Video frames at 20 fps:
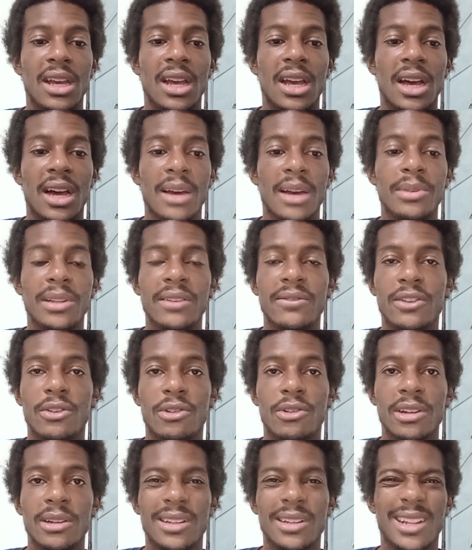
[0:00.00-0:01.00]
I believe
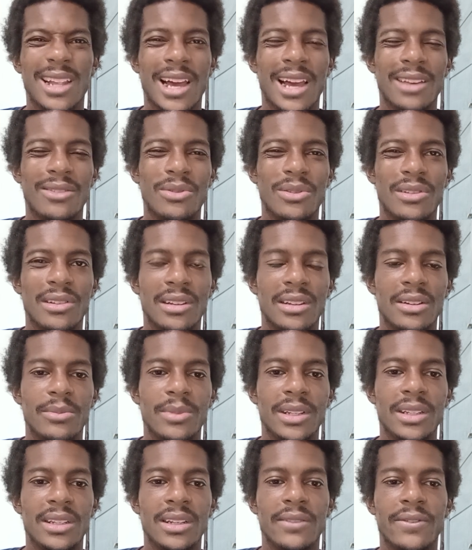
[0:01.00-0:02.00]
CoinGlass was a little
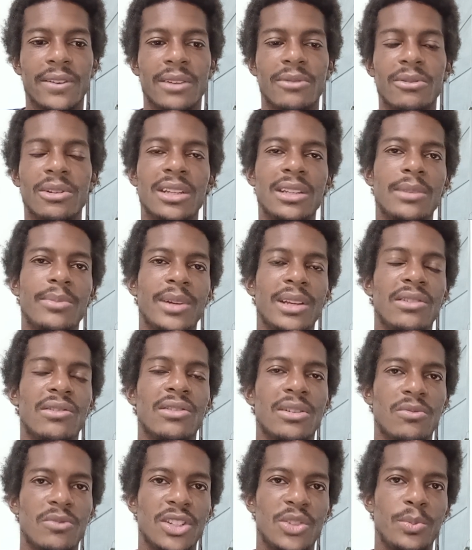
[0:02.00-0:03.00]
bit different. It really depends
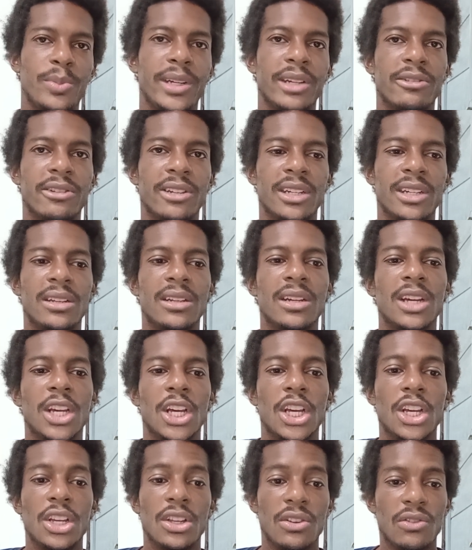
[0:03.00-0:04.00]
on which period
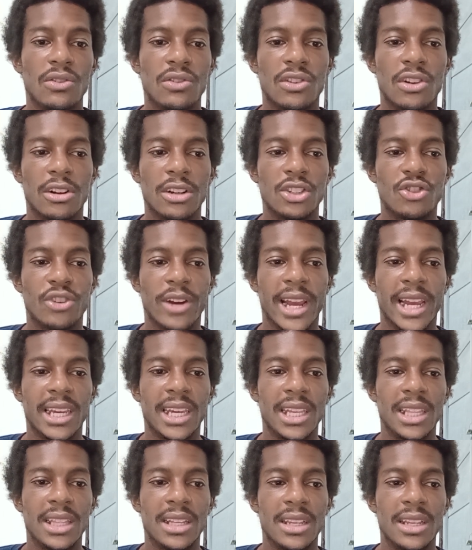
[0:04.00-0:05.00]
you start
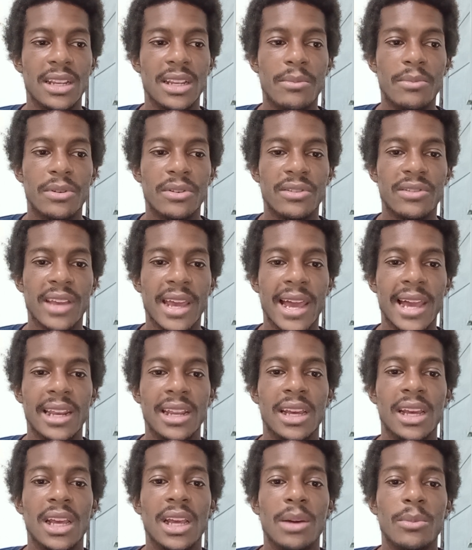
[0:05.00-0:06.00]
tracking the numbers
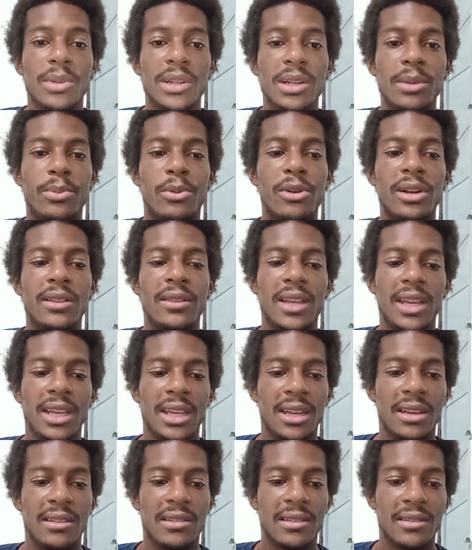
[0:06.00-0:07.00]
at. But the important thing
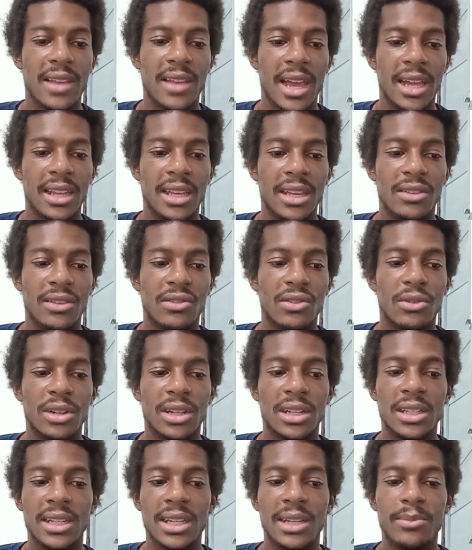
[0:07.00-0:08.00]
is that
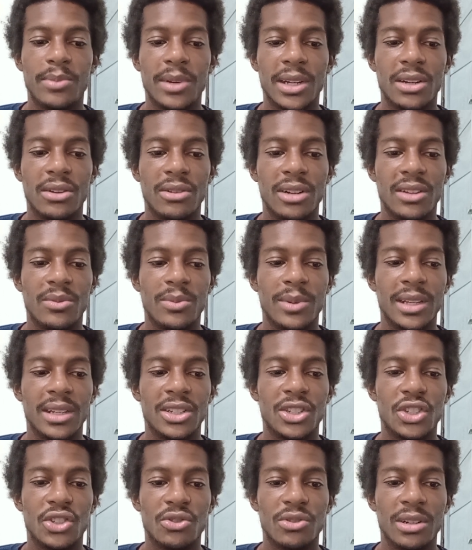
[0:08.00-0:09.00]
historically Bitcoin has been
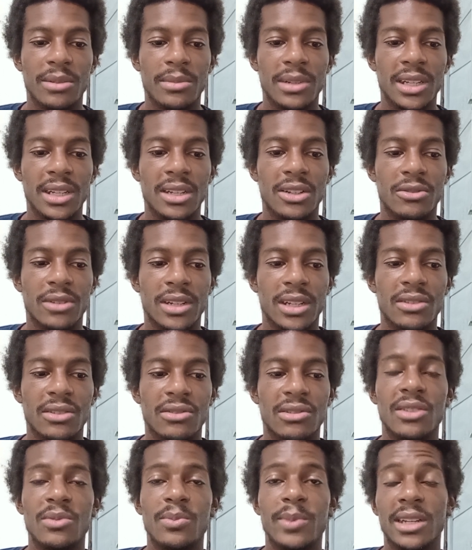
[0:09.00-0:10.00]
extremely green. So I
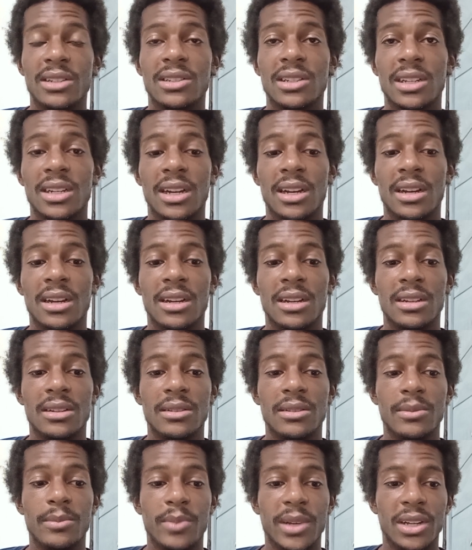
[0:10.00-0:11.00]
expect
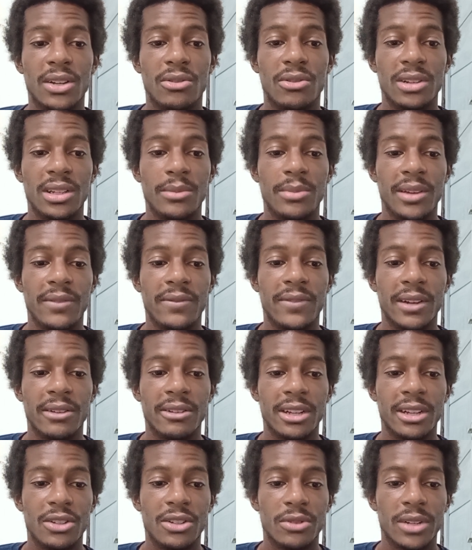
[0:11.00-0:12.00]
Bitcoin to be very
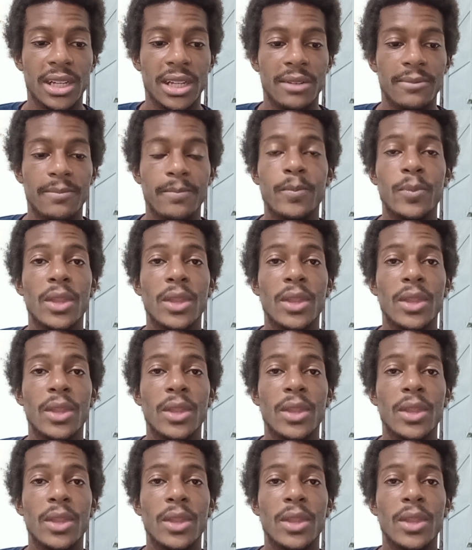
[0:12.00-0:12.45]
green